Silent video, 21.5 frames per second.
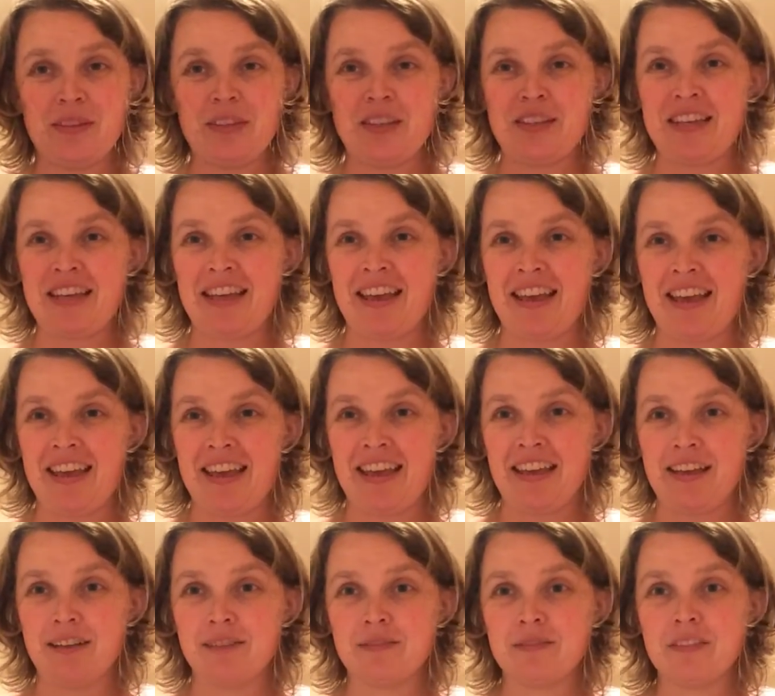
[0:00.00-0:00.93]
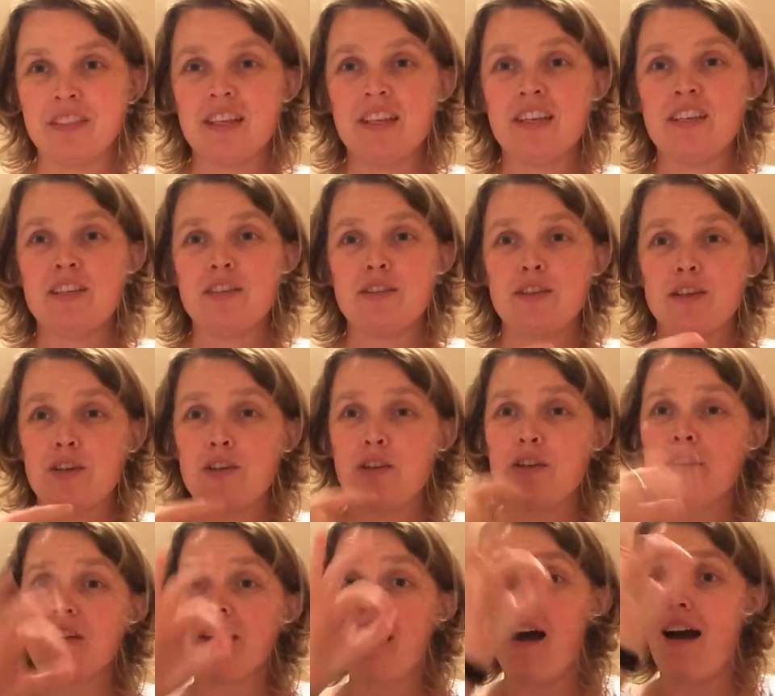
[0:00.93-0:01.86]
Okay, so you
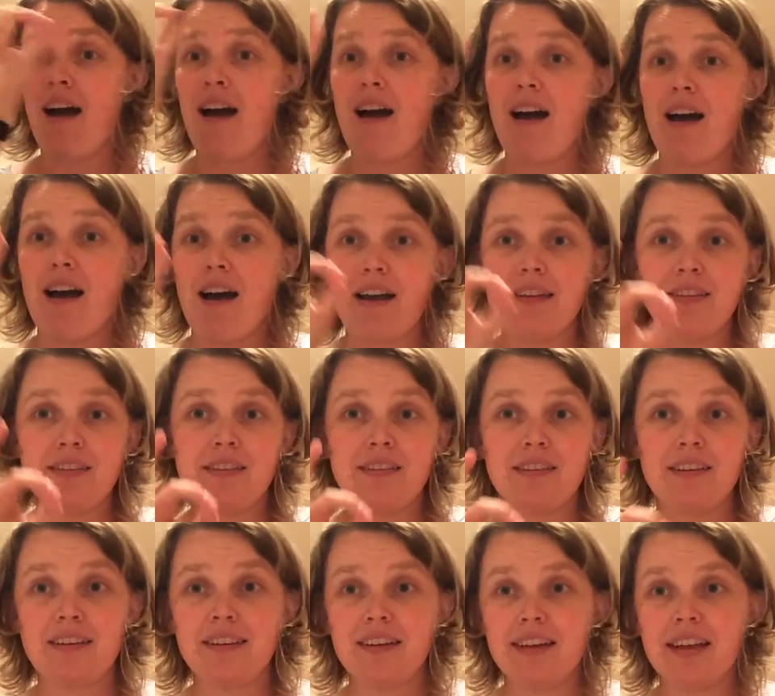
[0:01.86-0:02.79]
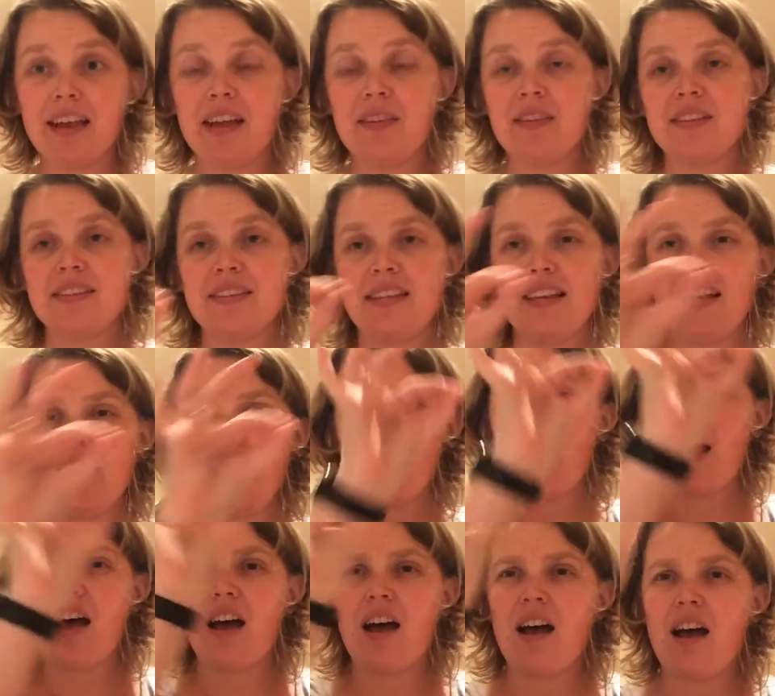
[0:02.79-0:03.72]
can ask, and see how
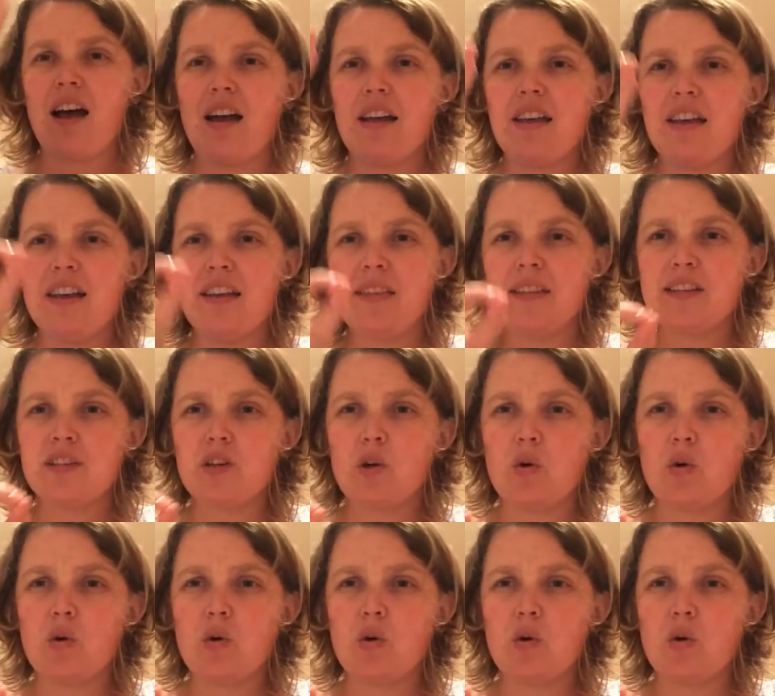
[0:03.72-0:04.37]
that's a